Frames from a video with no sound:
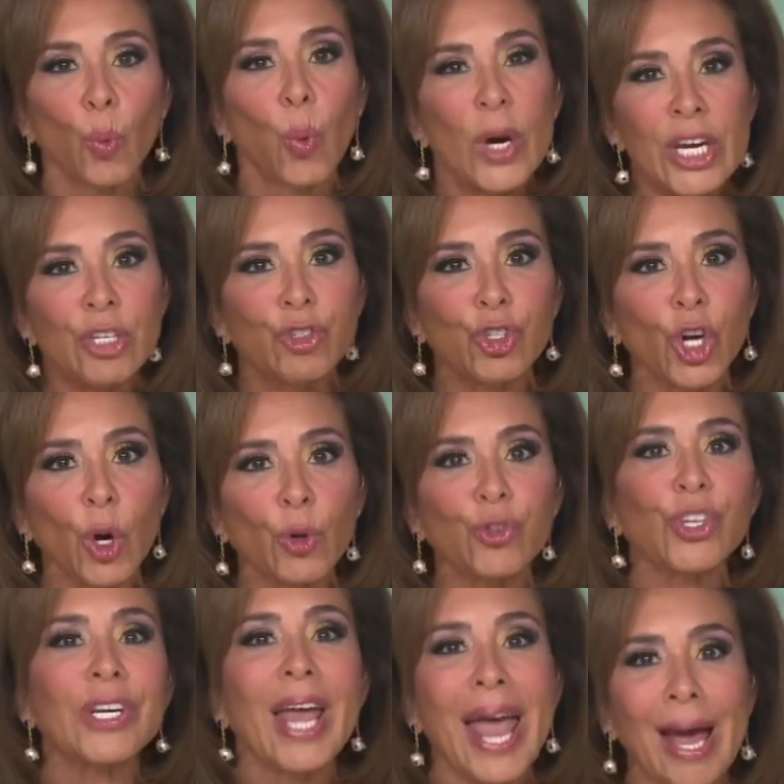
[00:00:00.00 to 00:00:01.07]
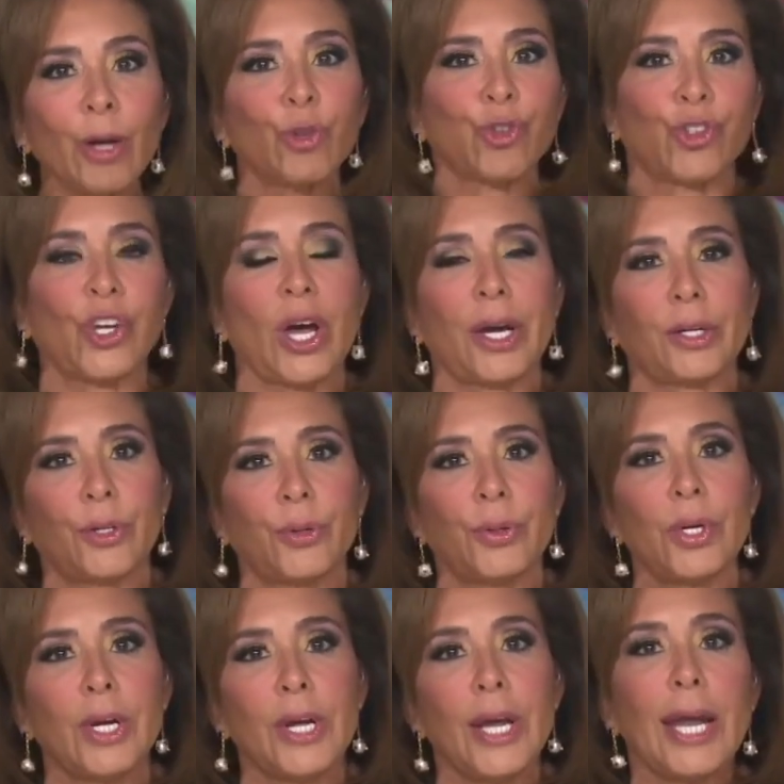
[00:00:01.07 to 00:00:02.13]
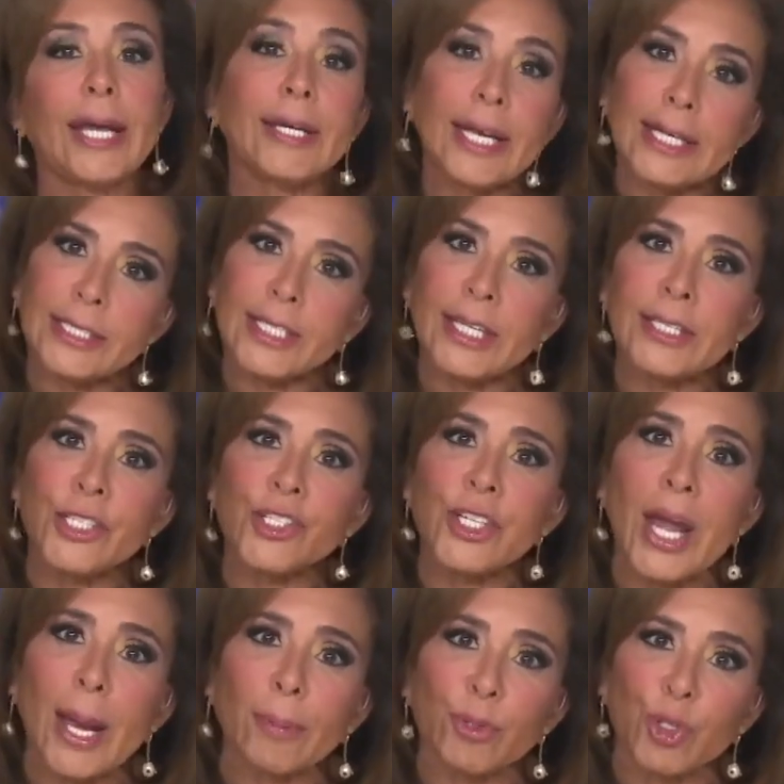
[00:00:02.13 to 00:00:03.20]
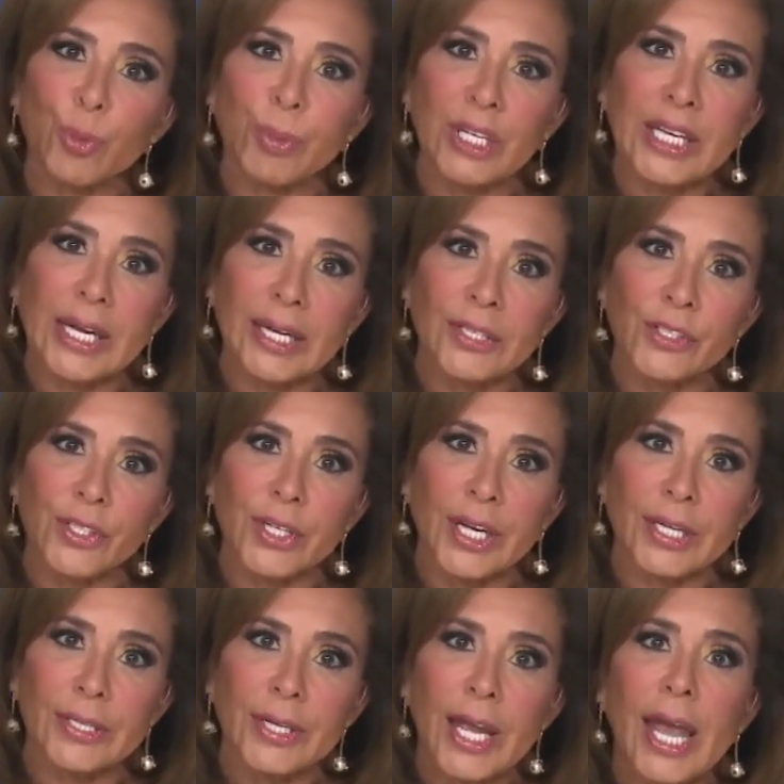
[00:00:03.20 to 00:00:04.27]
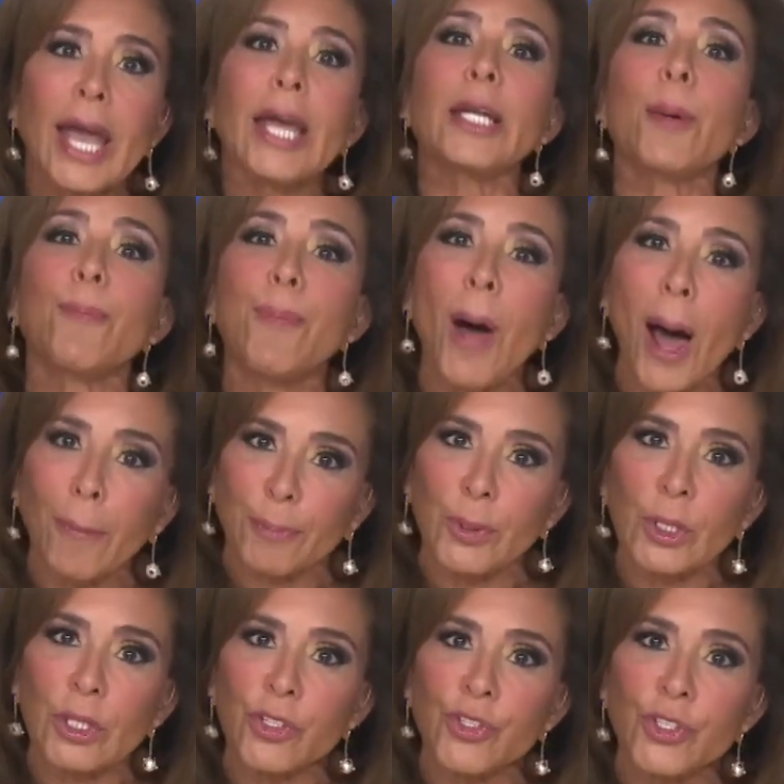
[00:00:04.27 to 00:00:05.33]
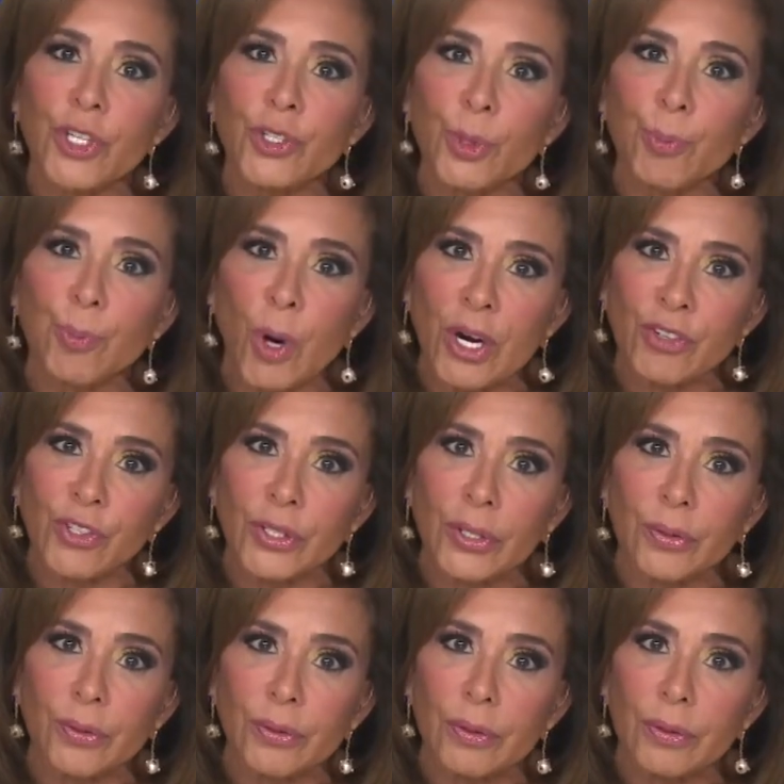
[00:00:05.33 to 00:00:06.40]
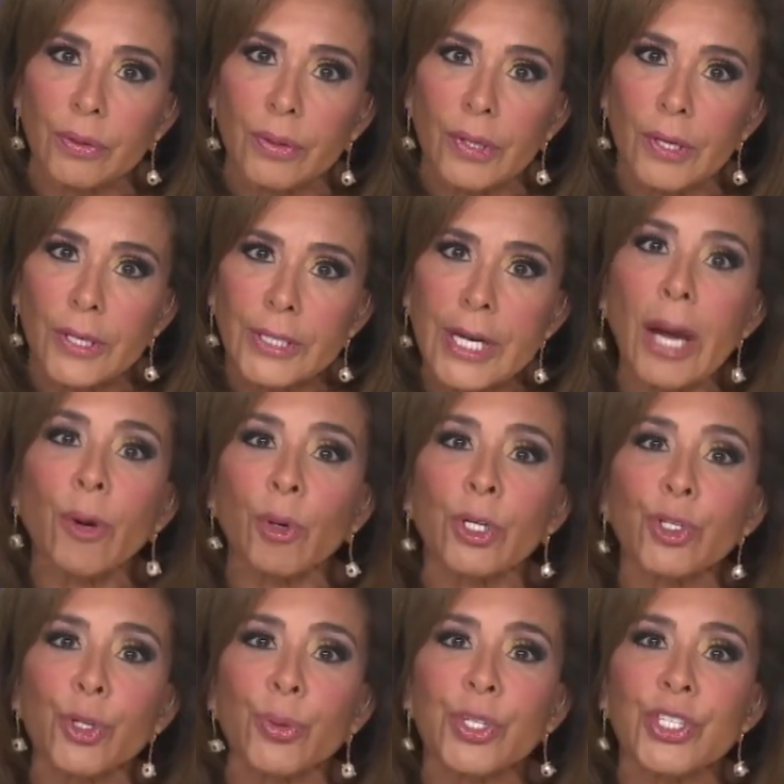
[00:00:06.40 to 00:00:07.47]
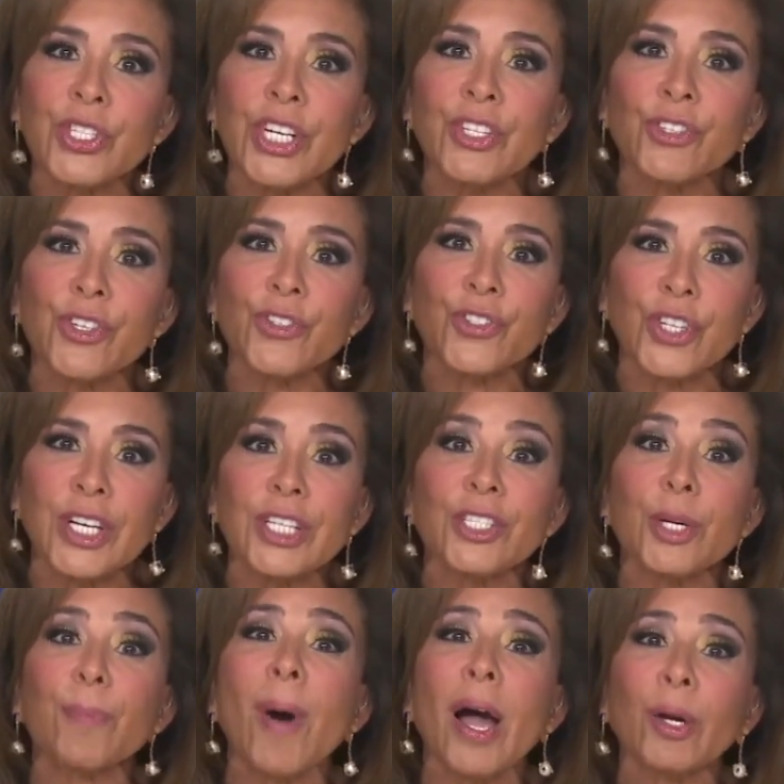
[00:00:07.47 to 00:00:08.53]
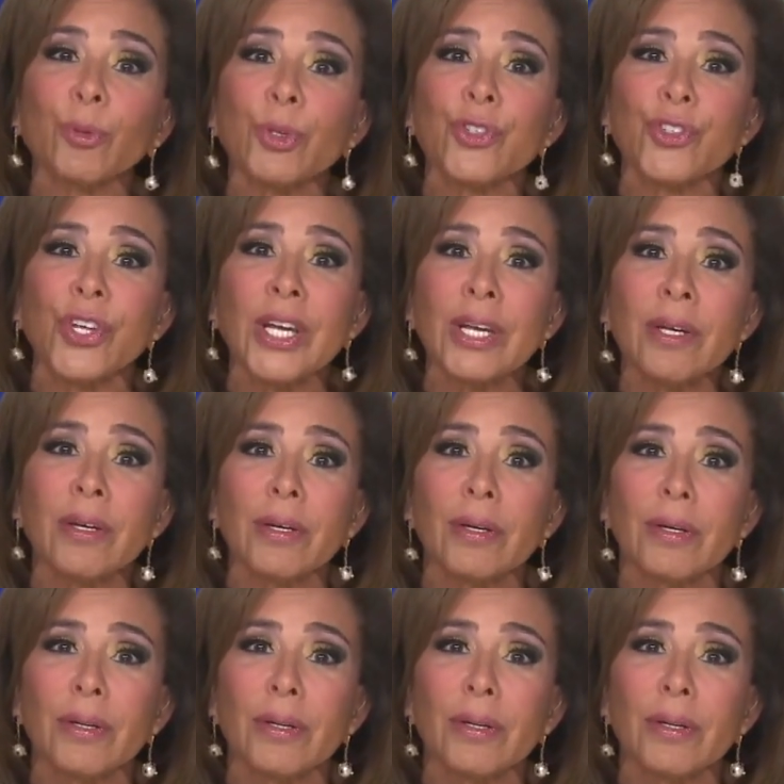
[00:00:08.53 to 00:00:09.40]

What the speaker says: we chose an outsider, an anti-establishment candidate, and a populist as a president. Character and decency and democracy?